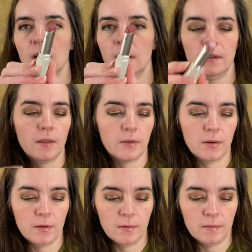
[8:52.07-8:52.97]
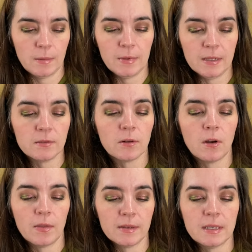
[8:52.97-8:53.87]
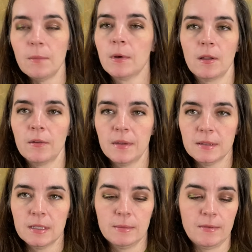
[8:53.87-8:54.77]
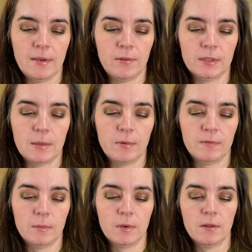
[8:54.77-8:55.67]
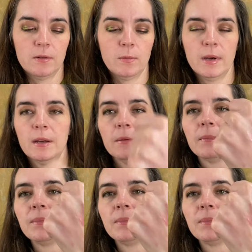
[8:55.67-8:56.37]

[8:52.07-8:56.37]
Another, I mean, these are all the same color. This is my favorite type of lip color to wear.